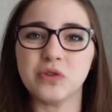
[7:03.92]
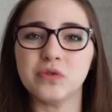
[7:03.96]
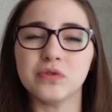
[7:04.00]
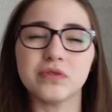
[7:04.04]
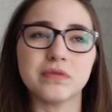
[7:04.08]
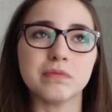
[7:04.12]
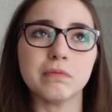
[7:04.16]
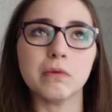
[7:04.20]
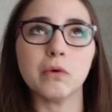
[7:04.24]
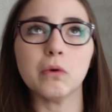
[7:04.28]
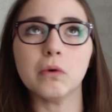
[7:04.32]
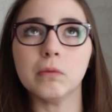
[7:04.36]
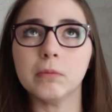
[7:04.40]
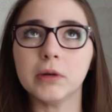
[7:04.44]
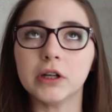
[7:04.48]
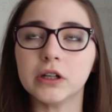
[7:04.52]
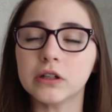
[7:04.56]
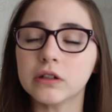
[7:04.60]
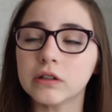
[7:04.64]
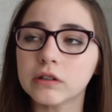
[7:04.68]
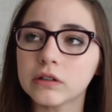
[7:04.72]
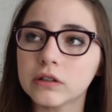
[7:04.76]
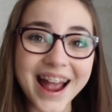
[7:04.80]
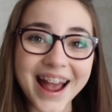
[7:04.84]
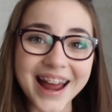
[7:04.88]
who's
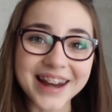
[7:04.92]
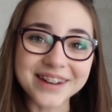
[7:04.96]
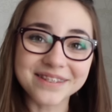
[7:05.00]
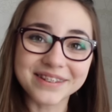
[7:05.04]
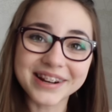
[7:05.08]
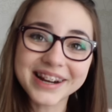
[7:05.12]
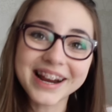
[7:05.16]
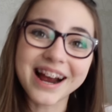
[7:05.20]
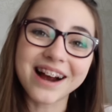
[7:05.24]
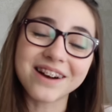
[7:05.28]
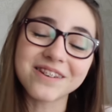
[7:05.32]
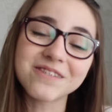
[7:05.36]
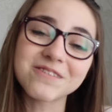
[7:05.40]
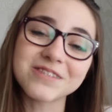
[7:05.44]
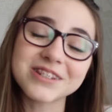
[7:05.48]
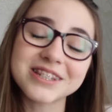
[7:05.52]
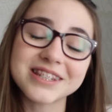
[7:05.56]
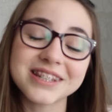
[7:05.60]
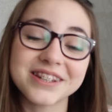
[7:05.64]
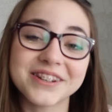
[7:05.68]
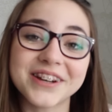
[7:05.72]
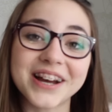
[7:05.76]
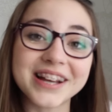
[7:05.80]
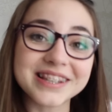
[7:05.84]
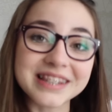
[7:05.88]
Mormon. Anyway, I will
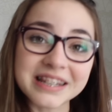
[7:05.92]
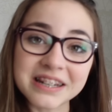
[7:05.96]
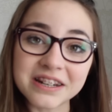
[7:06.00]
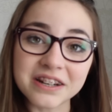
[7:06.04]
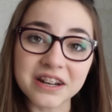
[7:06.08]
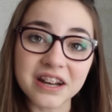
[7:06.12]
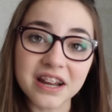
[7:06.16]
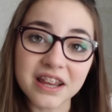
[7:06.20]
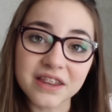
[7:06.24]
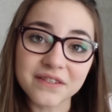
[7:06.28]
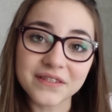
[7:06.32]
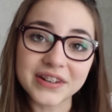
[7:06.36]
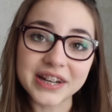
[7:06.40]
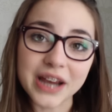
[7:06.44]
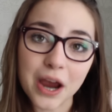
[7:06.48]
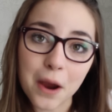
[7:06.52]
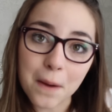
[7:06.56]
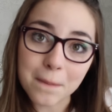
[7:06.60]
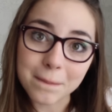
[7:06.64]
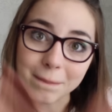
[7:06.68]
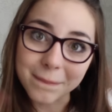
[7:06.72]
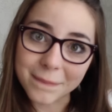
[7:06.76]
see you guys in another video.